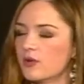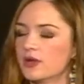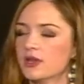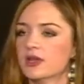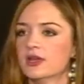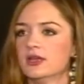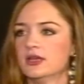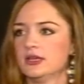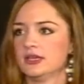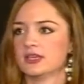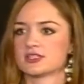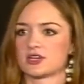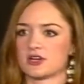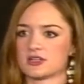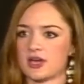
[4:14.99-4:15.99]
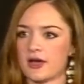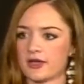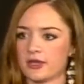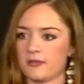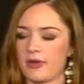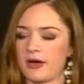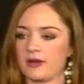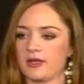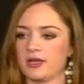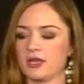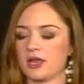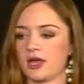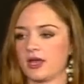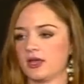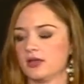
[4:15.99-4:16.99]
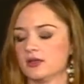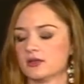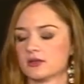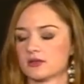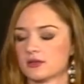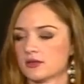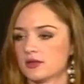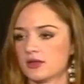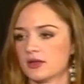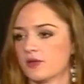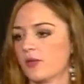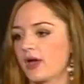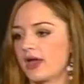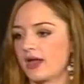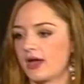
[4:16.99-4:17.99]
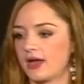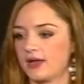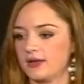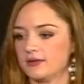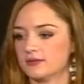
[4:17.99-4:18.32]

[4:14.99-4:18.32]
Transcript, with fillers: And he started talking about it, and I, anyway, I,